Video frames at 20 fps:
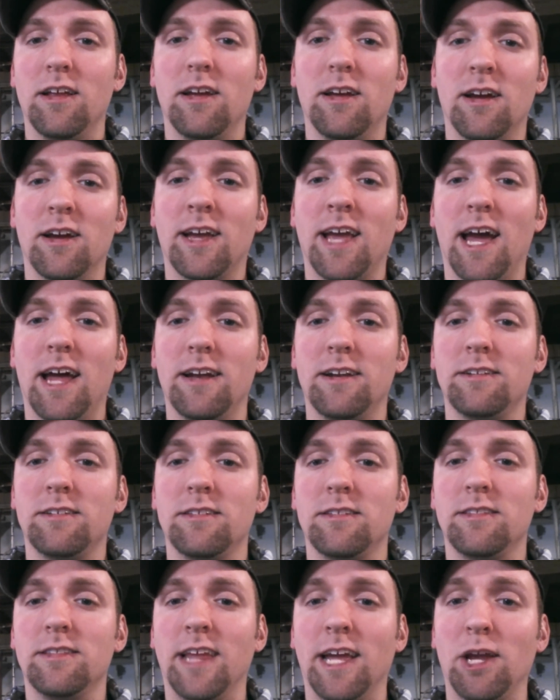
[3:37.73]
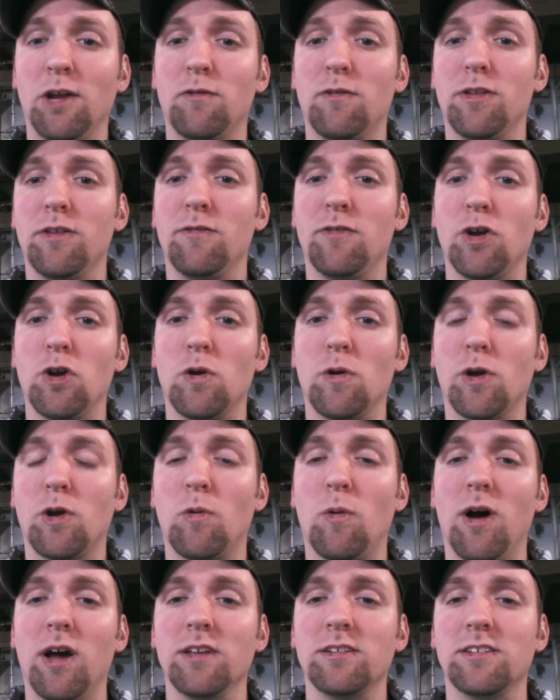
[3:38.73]
Again, thank you for the viewer
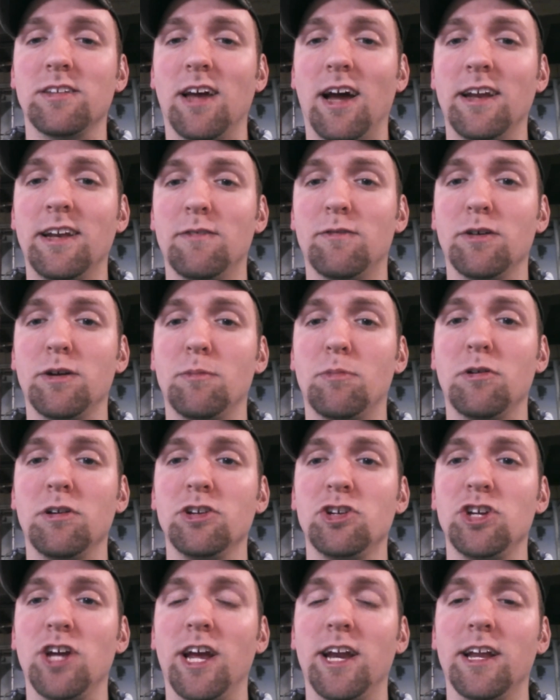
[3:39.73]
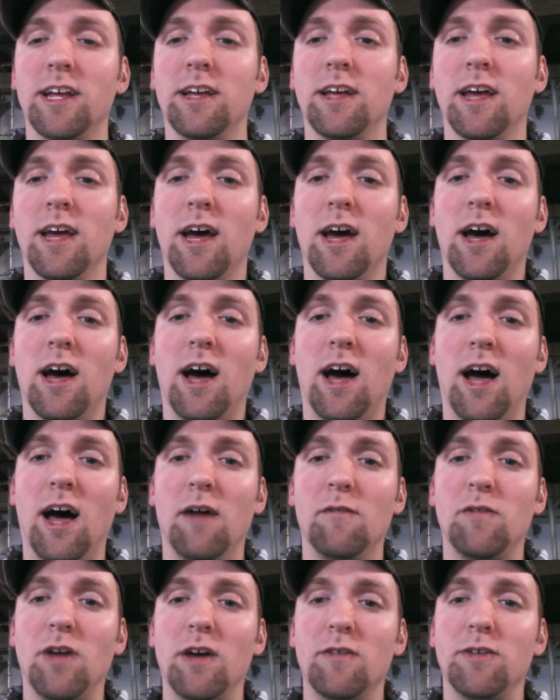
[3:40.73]
request. I definitely appreciate it.
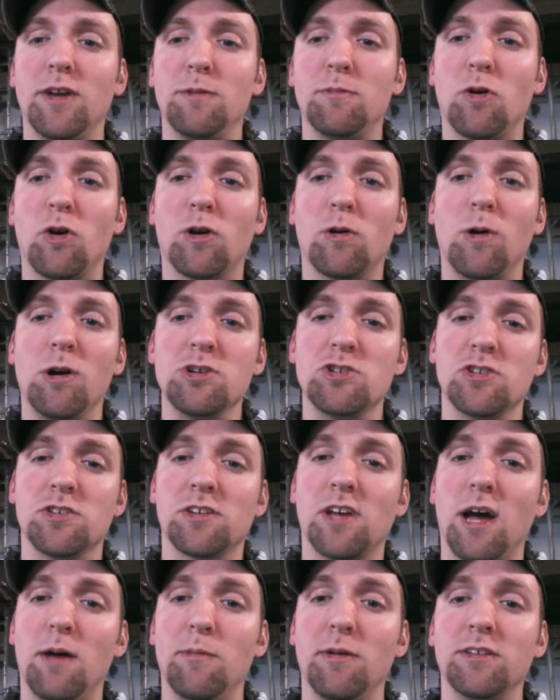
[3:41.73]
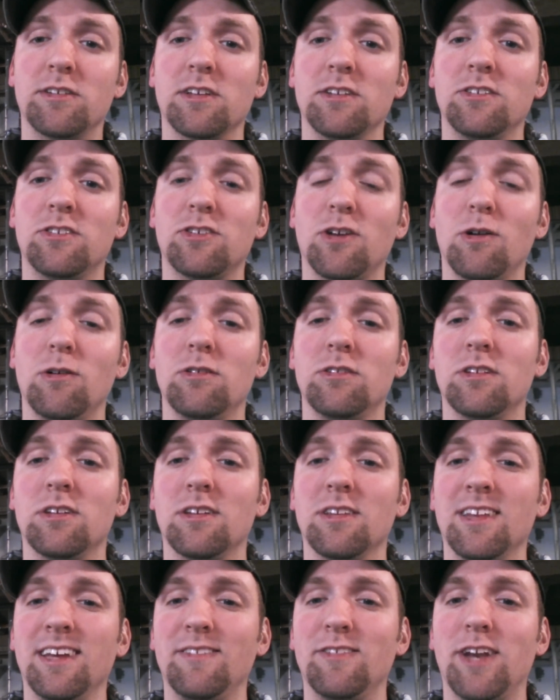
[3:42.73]
If you have any more questions, comments, concerns,
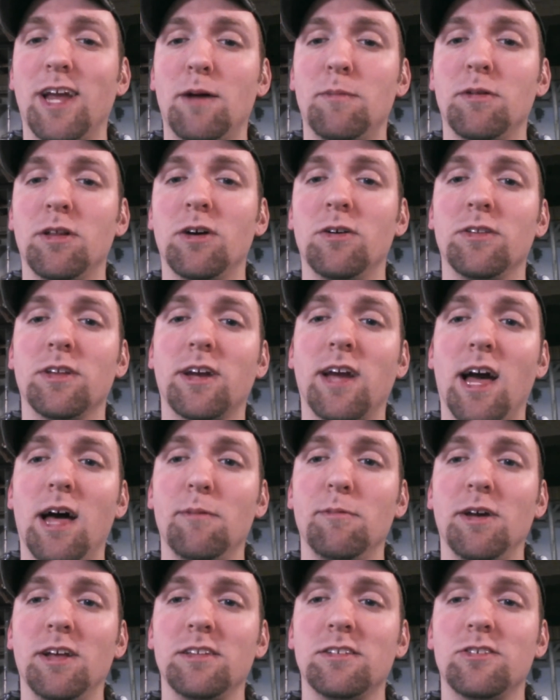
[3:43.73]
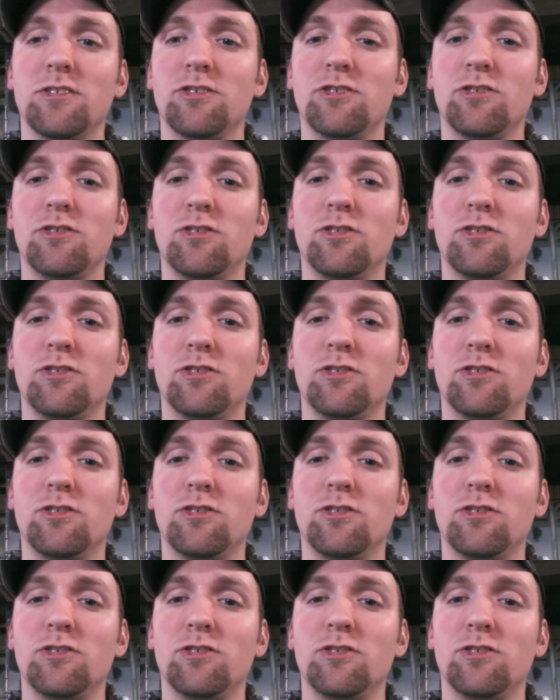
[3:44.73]
leave it down below in the comments.